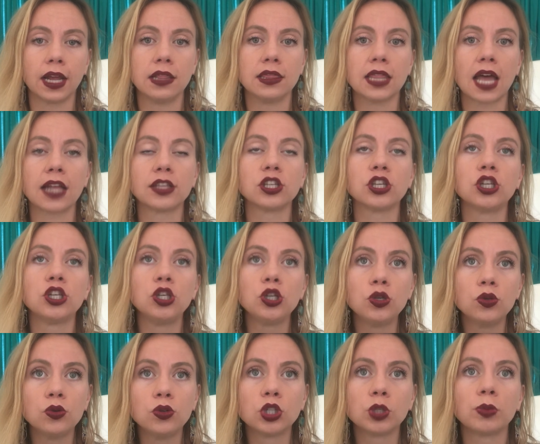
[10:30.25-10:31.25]
And that's
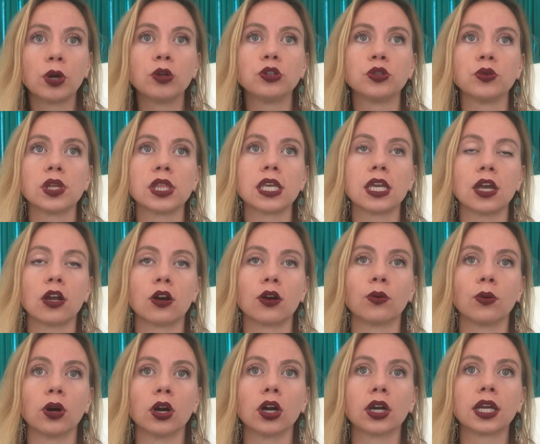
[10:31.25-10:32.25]
huge about doing the inner
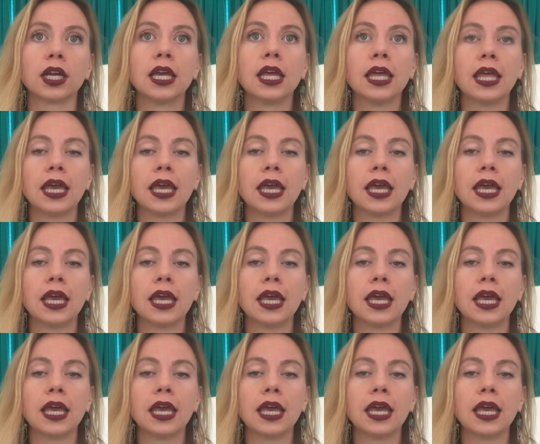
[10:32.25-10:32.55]
work,